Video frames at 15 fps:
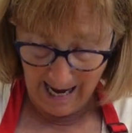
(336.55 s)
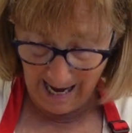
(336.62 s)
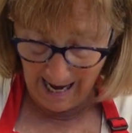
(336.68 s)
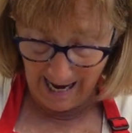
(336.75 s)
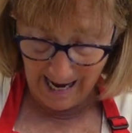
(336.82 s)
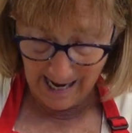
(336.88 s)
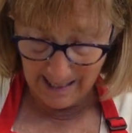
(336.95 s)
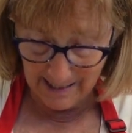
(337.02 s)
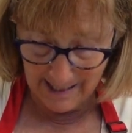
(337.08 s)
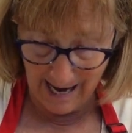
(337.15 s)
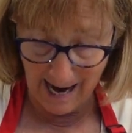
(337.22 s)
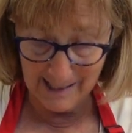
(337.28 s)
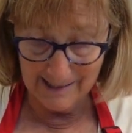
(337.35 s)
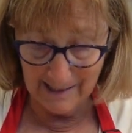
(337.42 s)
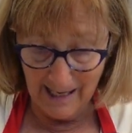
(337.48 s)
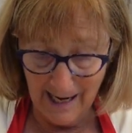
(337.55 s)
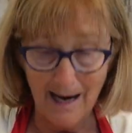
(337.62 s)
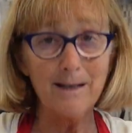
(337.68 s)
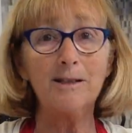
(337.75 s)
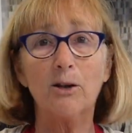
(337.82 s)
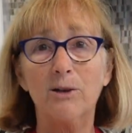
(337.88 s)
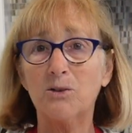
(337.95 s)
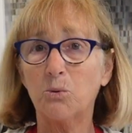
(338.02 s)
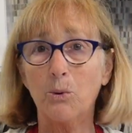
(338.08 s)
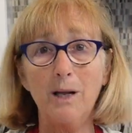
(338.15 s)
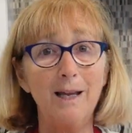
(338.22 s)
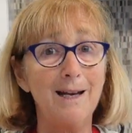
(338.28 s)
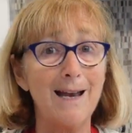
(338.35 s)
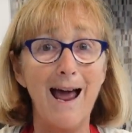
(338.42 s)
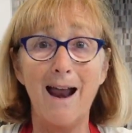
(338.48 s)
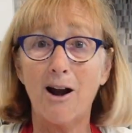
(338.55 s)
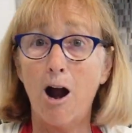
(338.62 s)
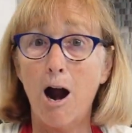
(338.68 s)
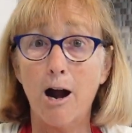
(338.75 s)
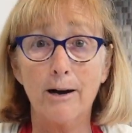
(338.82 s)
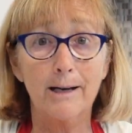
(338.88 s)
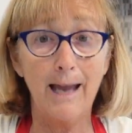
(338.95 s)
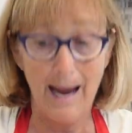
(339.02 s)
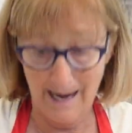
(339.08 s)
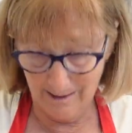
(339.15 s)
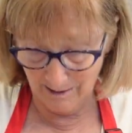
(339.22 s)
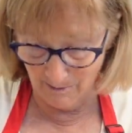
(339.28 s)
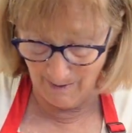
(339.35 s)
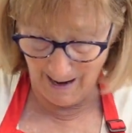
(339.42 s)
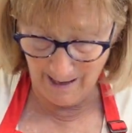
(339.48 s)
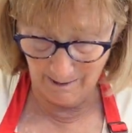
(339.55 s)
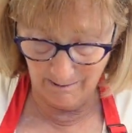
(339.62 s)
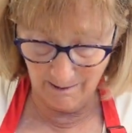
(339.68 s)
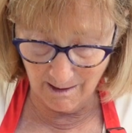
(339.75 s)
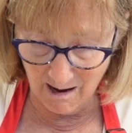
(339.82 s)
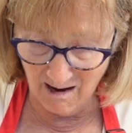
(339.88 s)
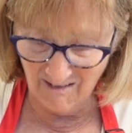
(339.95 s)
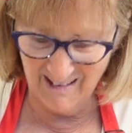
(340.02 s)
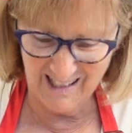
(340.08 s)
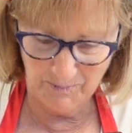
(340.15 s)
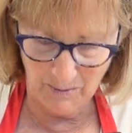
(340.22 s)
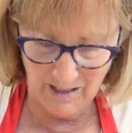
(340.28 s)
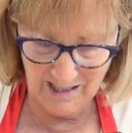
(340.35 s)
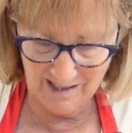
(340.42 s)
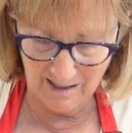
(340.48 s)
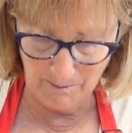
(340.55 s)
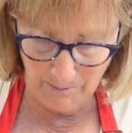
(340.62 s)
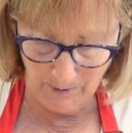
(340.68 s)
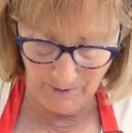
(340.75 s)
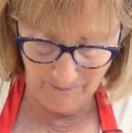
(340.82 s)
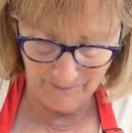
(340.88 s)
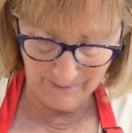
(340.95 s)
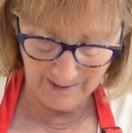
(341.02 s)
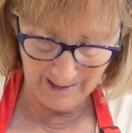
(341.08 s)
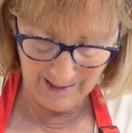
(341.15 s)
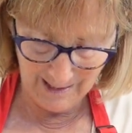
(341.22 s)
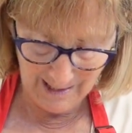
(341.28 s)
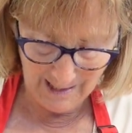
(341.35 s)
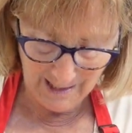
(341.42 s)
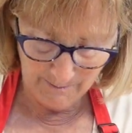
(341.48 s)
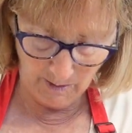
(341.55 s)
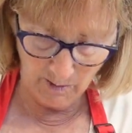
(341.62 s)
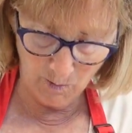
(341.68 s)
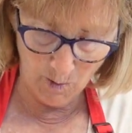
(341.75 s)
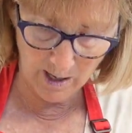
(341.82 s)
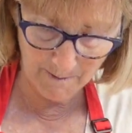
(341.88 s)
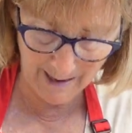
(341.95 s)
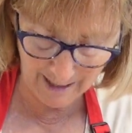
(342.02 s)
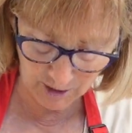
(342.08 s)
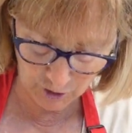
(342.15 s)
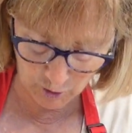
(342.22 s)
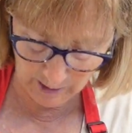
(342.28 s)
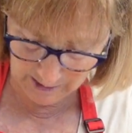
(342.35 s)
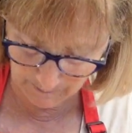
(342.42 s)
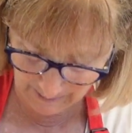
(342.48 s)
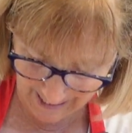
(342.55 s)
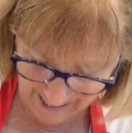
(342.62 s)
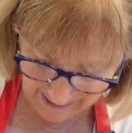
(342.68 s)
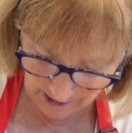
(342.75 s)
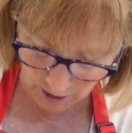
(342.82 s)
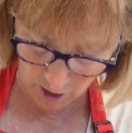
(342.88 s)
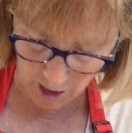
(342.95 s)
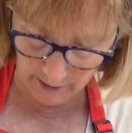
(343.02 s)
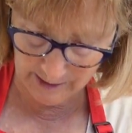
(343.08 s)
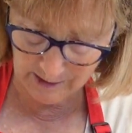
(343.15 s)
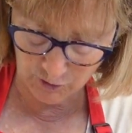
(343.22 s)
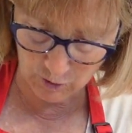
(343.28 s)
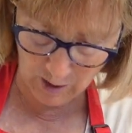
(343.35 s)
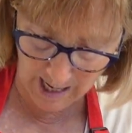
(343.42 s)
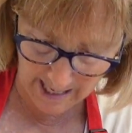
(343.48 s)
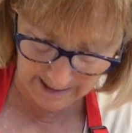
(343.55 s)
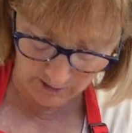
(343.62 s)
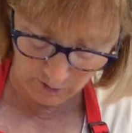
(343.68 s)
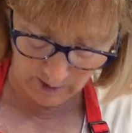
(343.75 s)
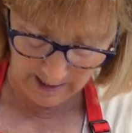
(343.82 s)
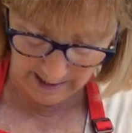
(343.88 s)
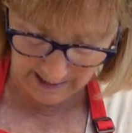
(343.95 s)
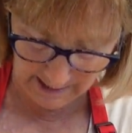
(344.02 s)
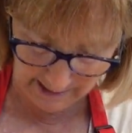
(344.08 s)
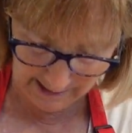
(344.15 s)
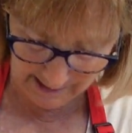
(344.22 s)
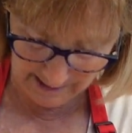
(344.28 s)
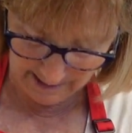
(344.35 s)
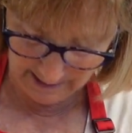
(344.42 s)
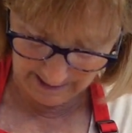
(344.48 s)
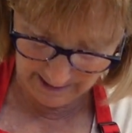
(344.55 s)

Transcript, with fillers: And that's it. So it's really not a hard cake to make, you know? It's pretty simple. But we wanna make sure it's blended, all these dry ingredients.